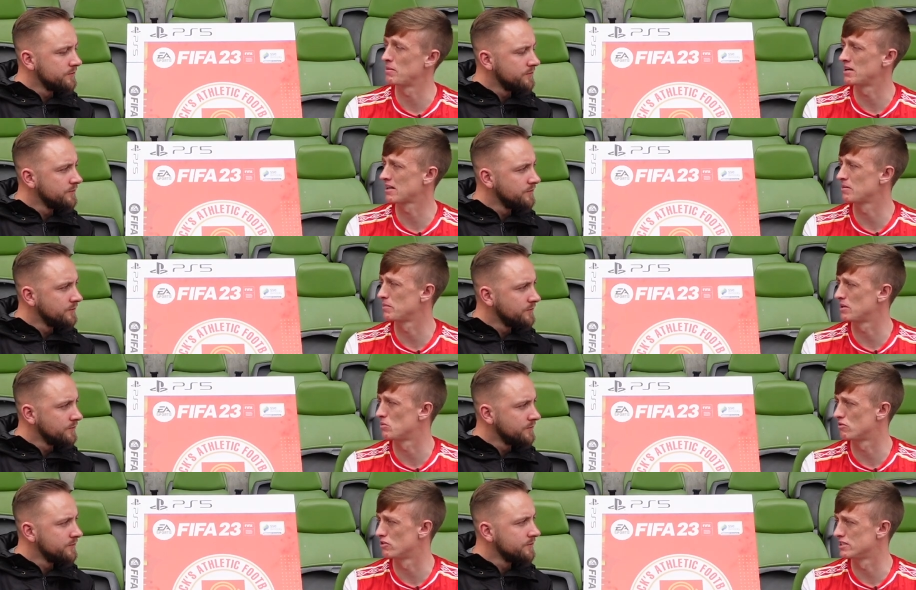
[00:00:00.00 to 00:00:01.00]
Speaker 1: maybe that can be the
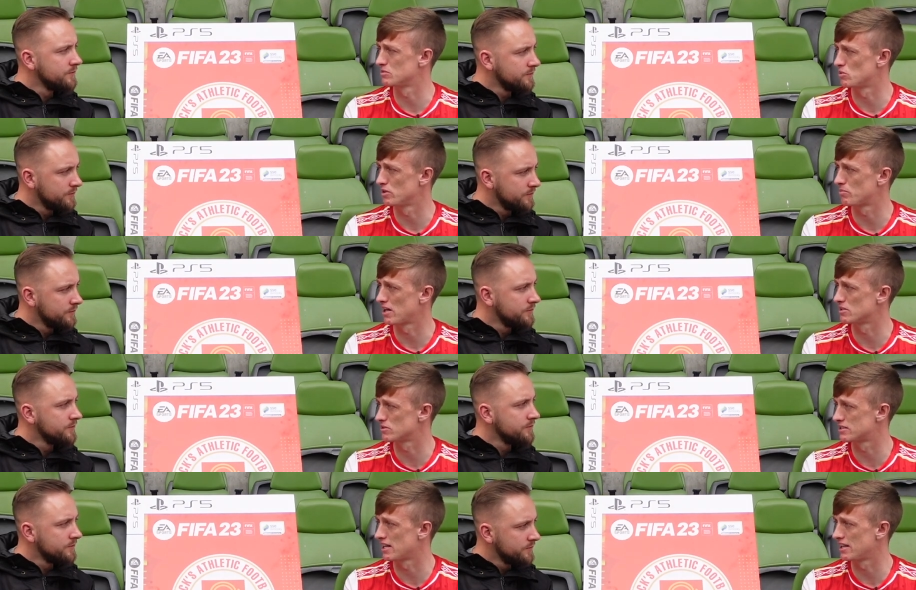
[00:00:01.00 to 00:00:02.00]
reason why players
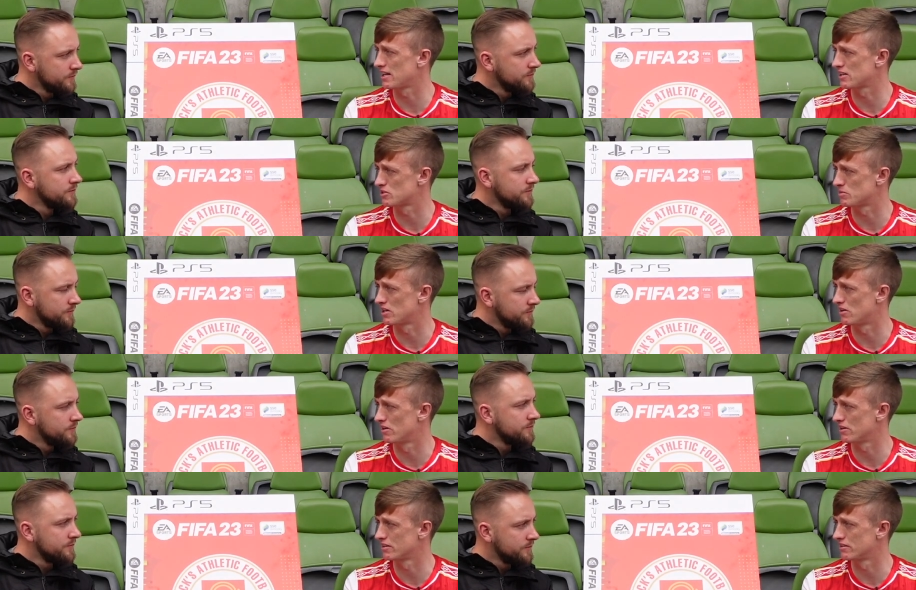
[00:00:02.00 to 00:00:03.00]
will stay that extra bit
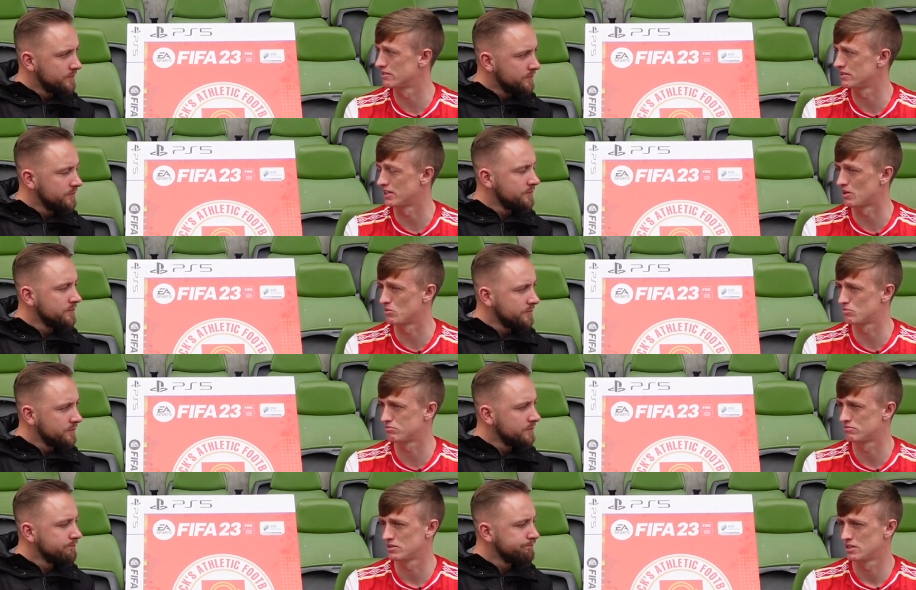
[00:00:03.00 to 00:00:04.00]
longer and, you know,
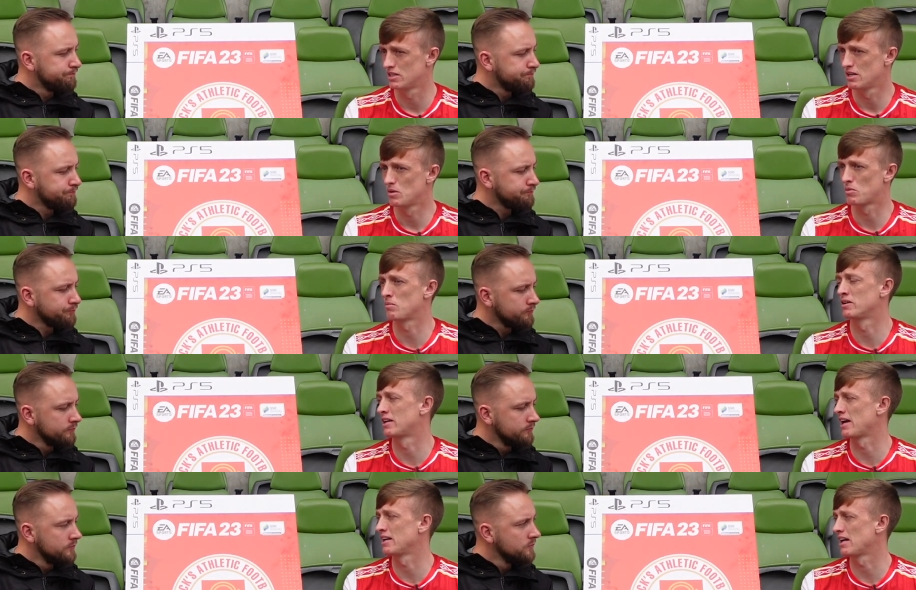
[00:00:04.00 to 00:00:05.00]
probably
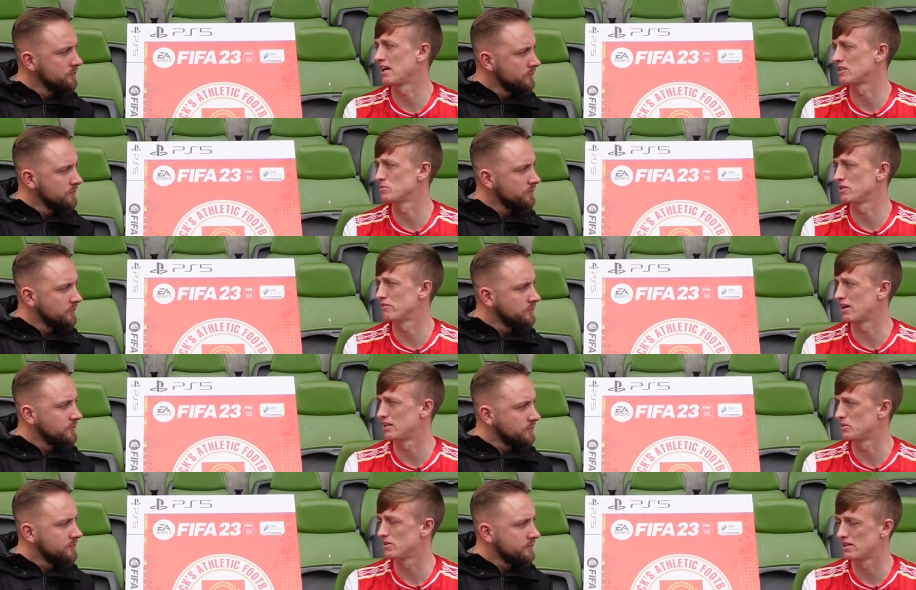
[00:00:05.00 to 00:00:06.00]
gain that extra bit of
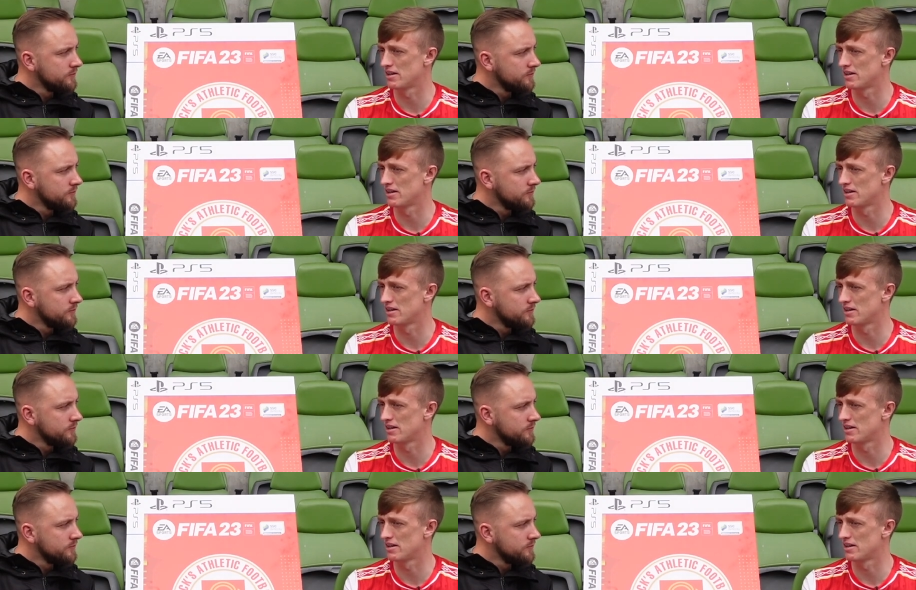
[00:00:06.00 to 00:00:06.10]
value.